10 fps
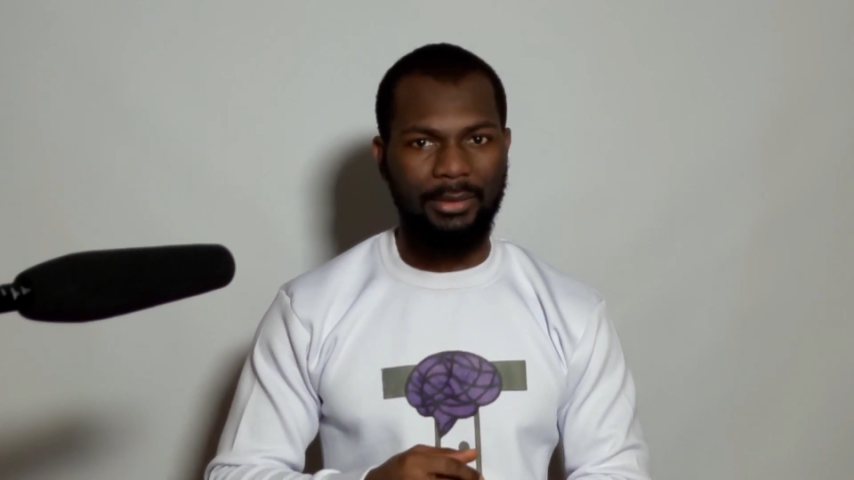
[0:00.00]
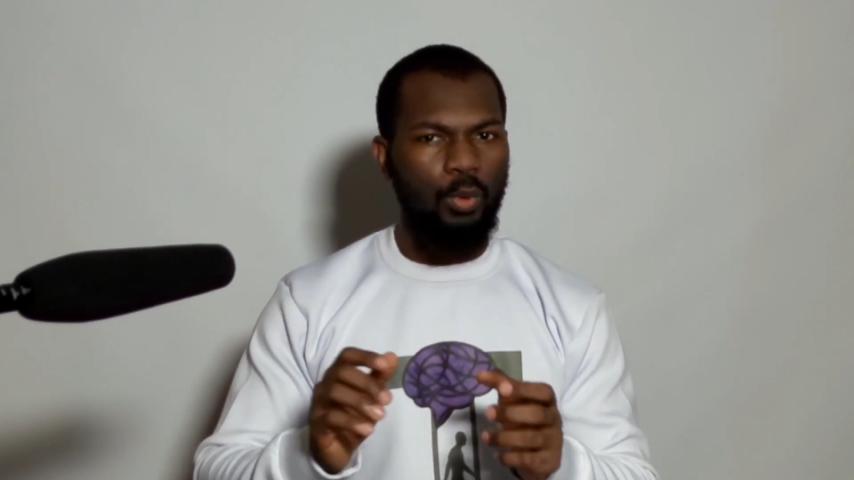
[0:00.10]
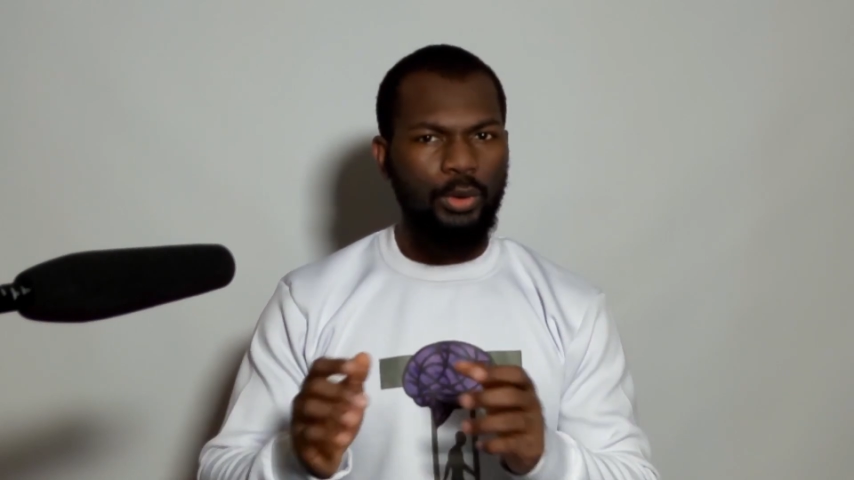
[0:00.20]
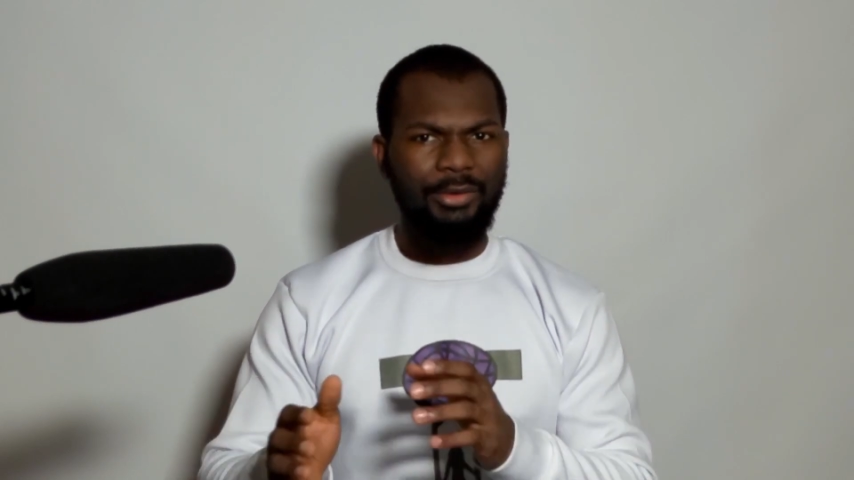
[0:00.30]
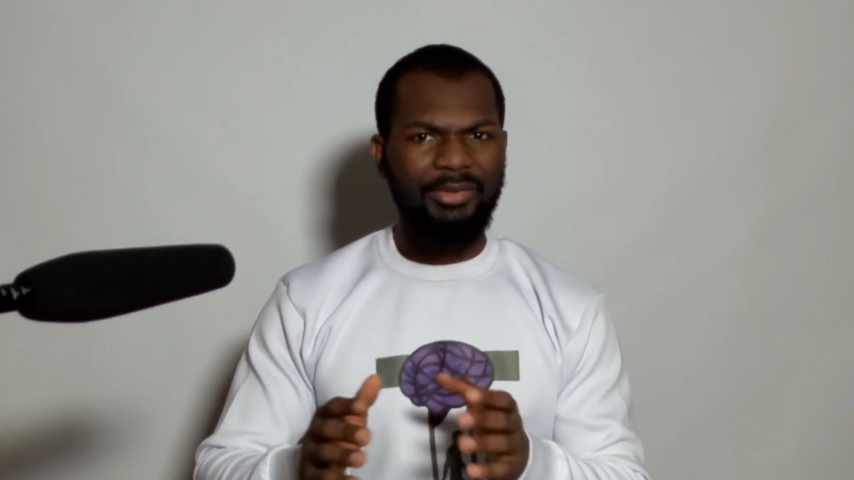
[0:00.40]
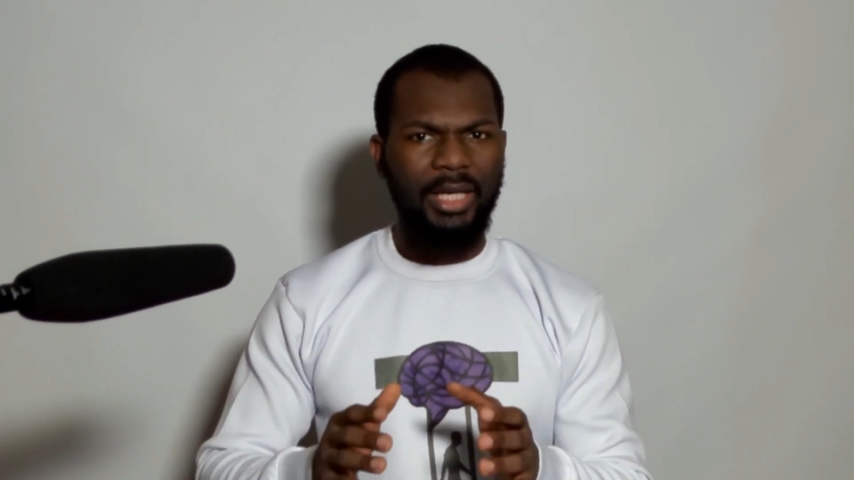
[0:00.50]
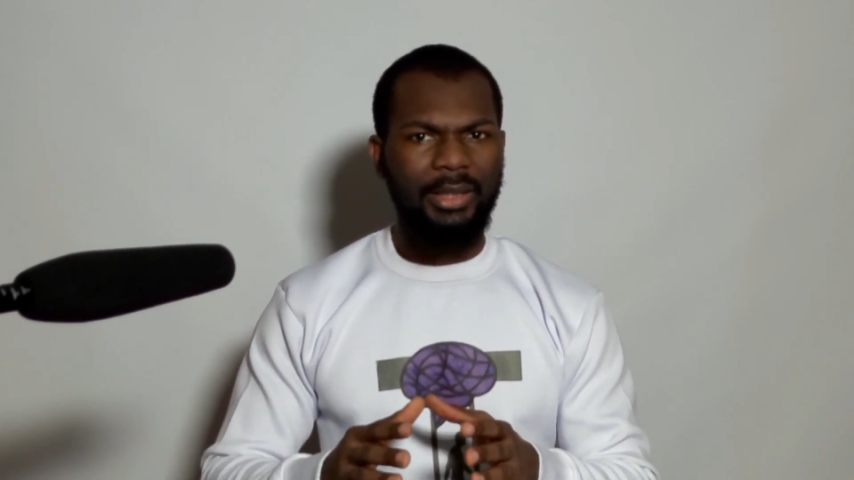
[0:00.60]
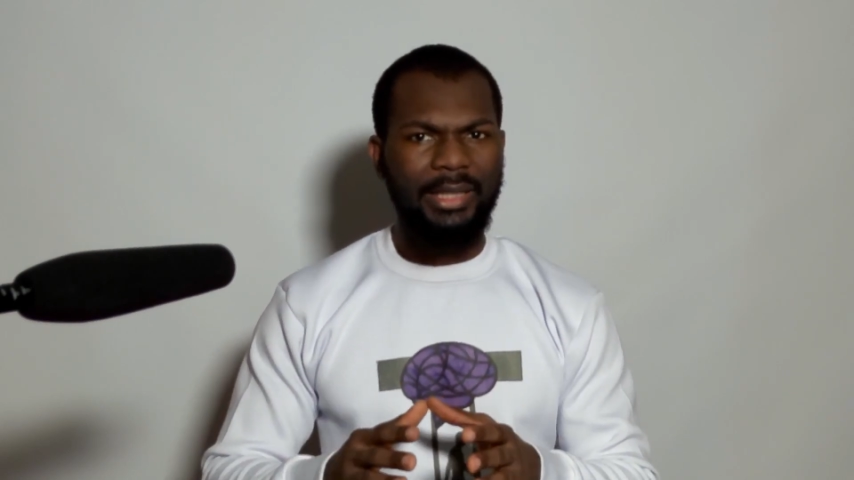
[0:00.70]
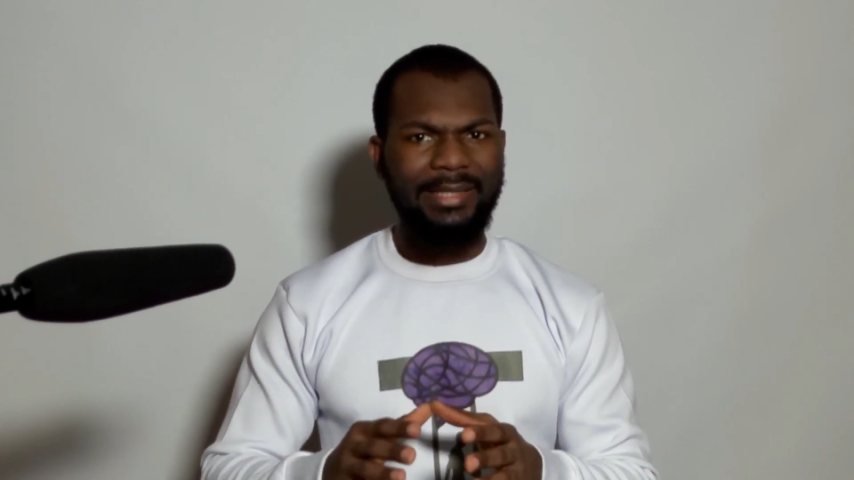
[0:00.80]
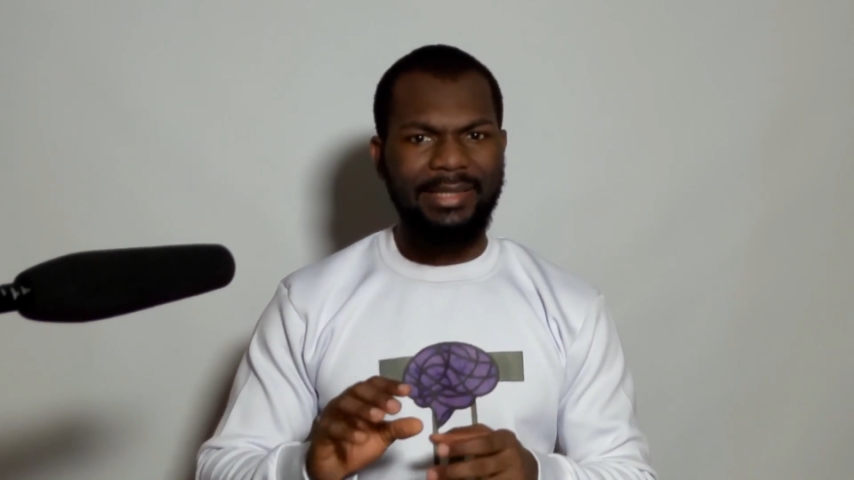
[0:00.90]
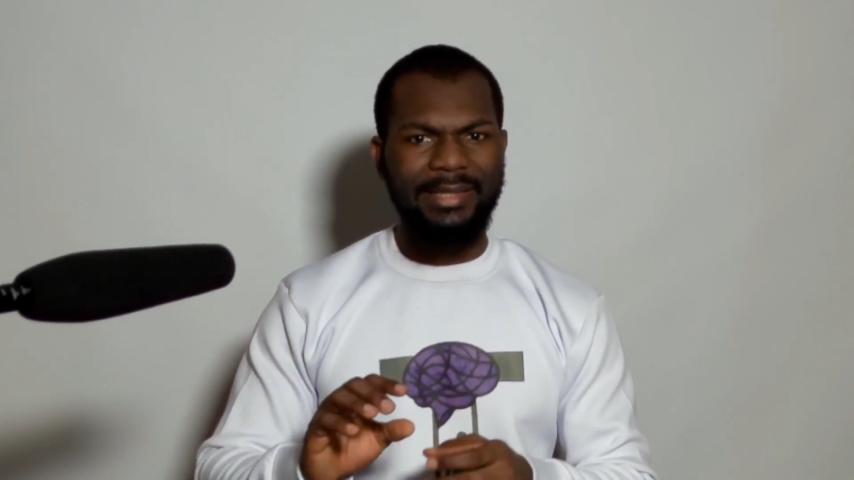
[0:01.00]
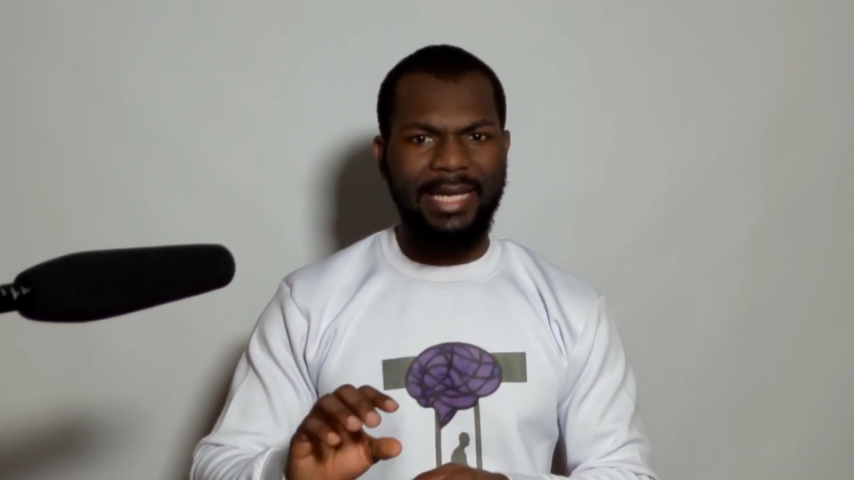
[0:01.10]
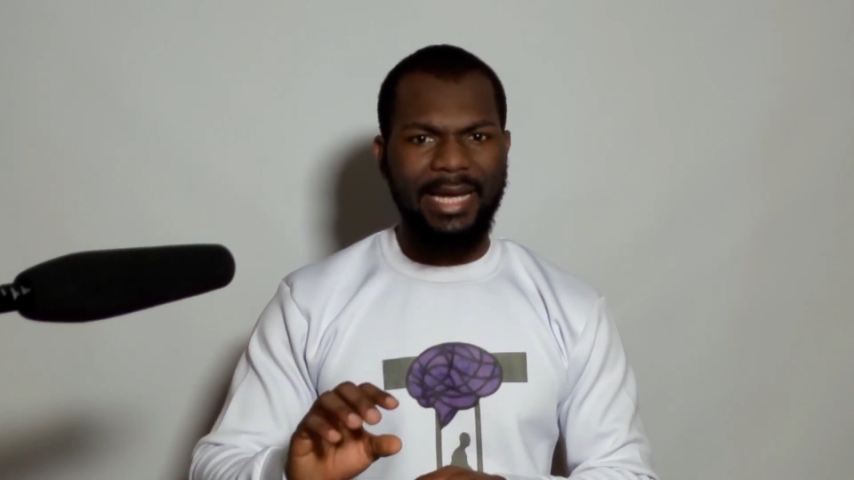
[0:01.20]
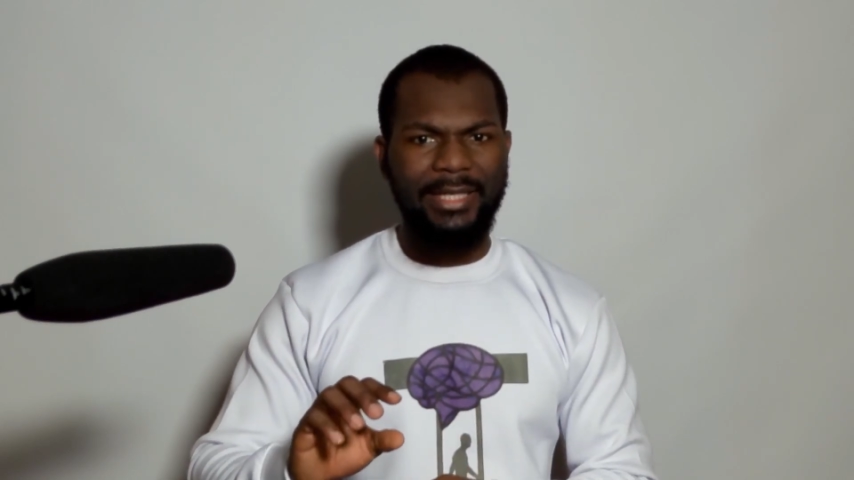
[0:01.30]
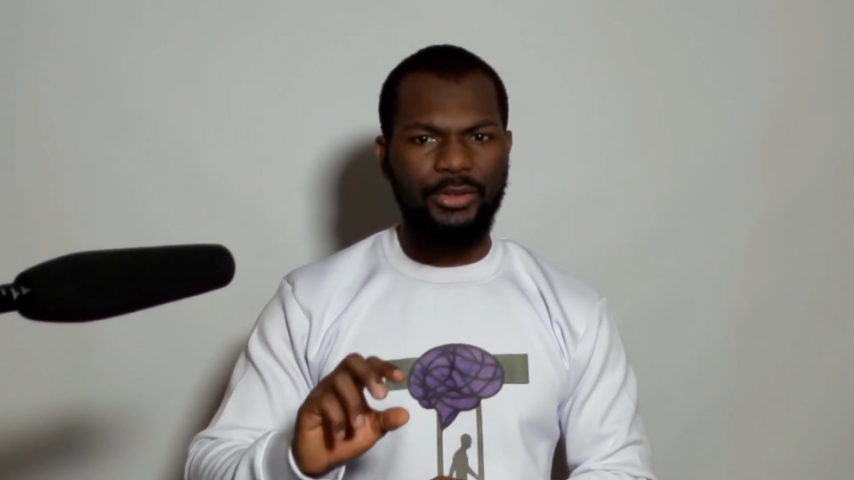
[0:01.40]
One of the earliest
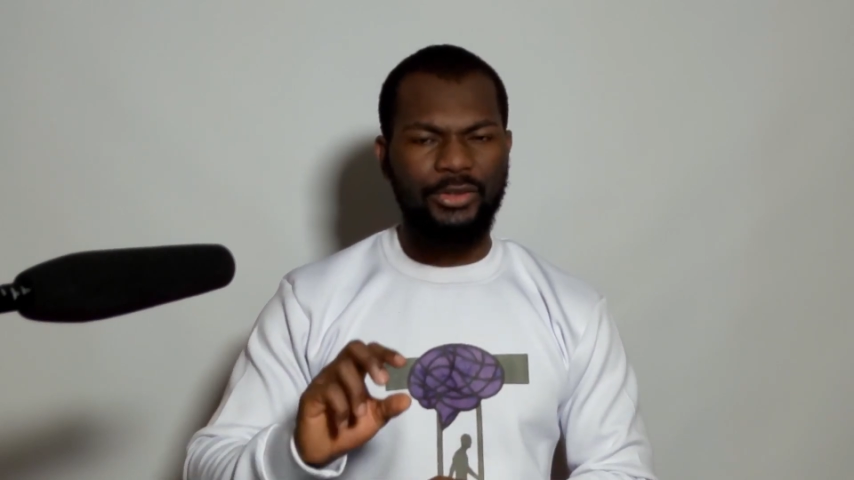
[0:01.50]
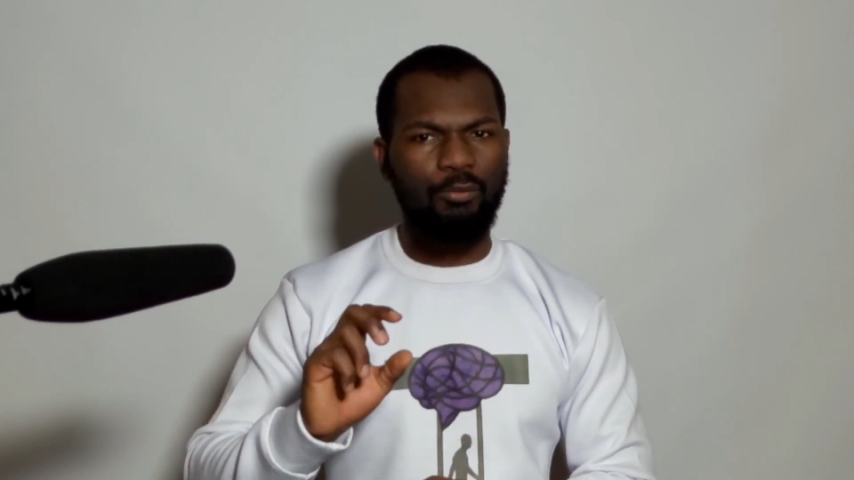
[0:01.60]
indicators